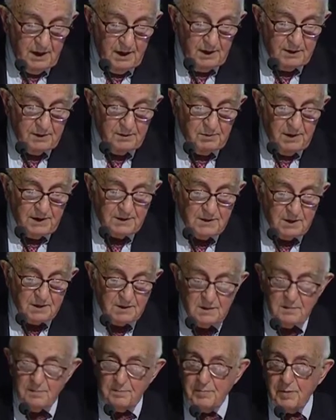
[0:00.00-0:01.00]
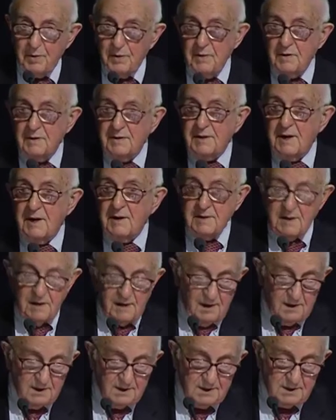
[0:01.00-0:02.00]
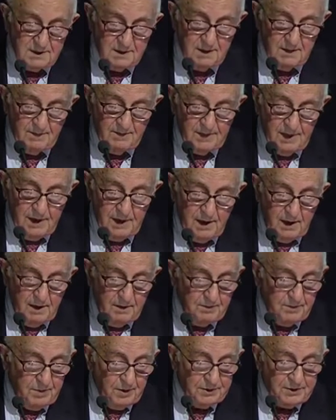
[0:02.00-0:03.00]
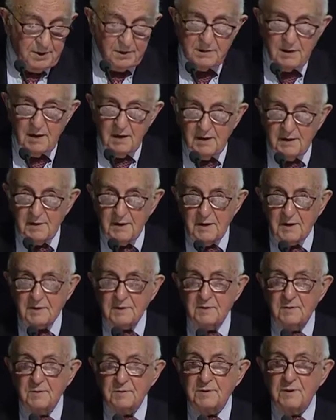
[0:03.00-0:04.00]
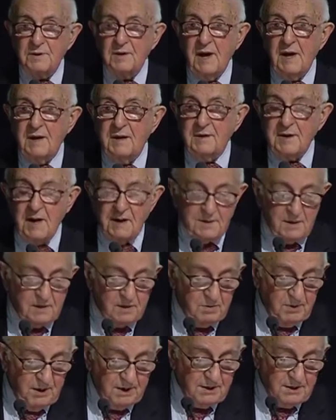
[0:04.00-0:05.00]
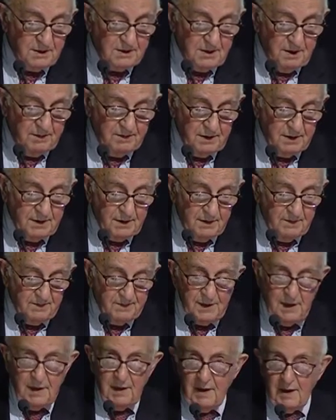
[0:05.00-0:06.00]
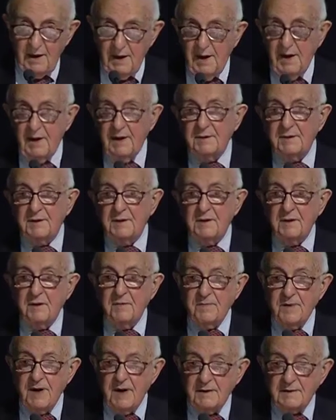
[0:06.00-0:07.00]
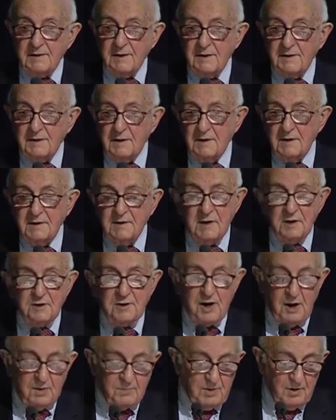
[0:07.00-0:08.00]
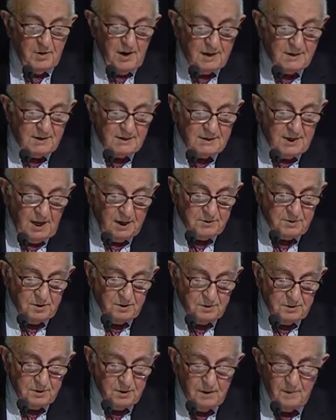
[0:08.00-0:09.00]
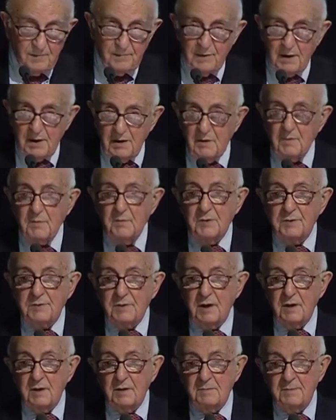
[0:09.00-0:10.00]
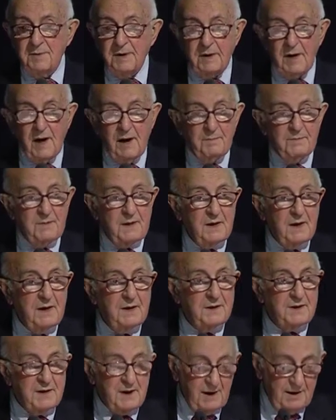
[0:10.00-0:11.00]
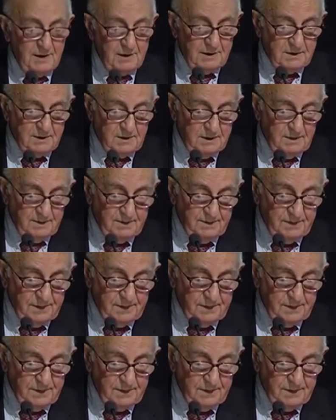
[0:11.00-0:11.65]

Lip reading: and whether the bold ideals embodied in Resolution 827 and reflected in the tribunal statute would become a reality.